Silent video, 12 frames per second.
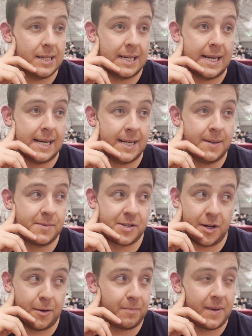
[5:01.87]
Um,
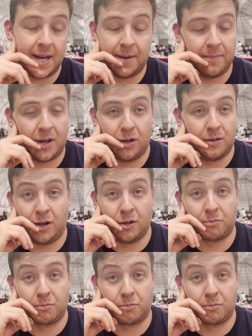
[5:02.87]
so yeah, all, all,